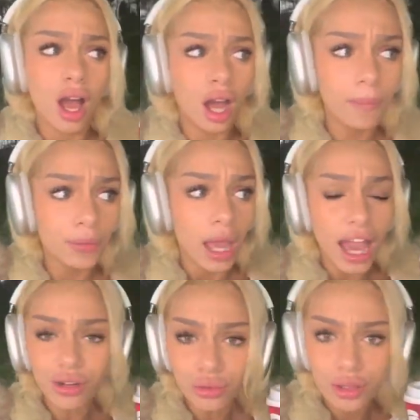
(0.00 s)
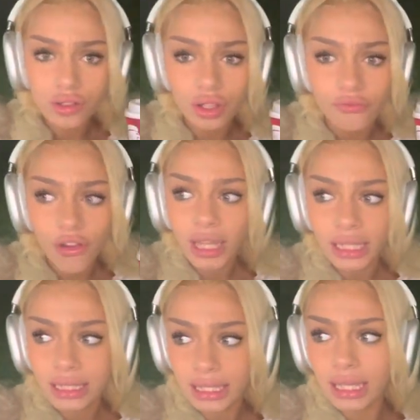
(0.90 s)
Um, I don't know if you can
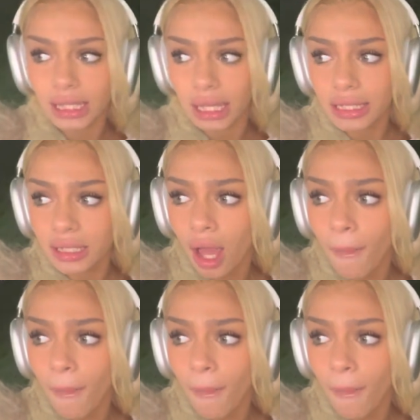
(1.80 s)
fucking see this,